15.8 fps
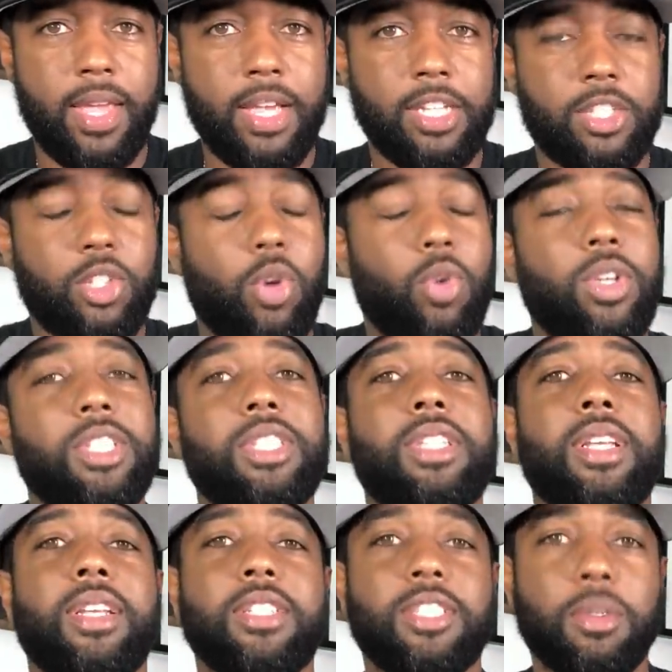So it's
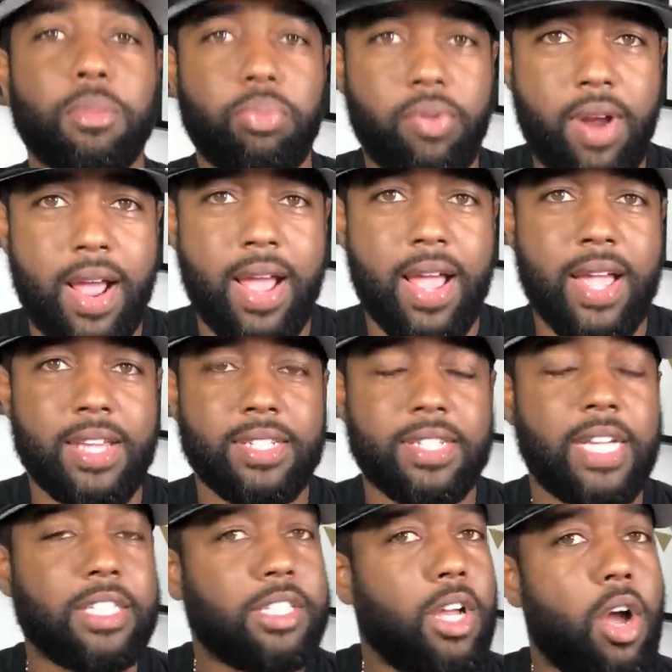still a surprise.
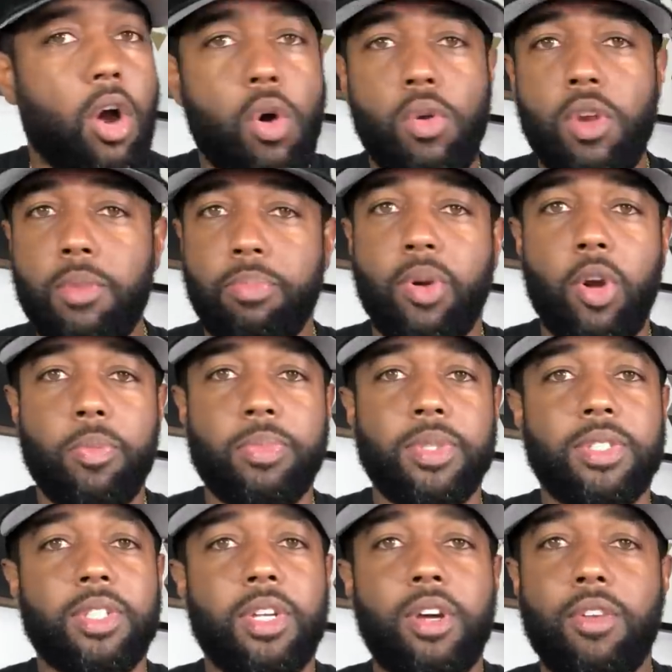That's the only
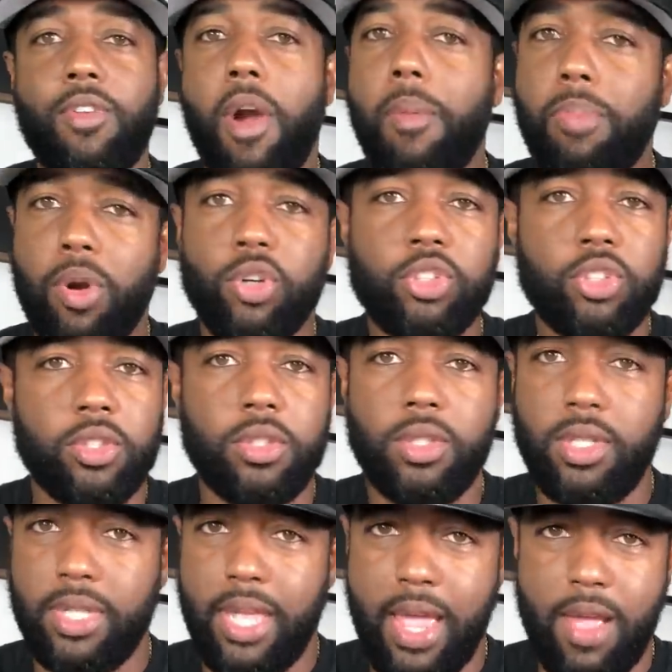purpose of our personal
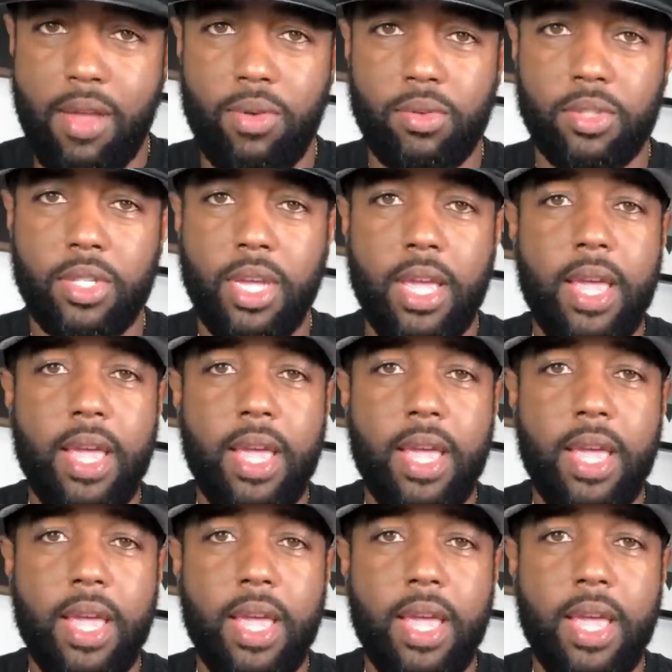accounts.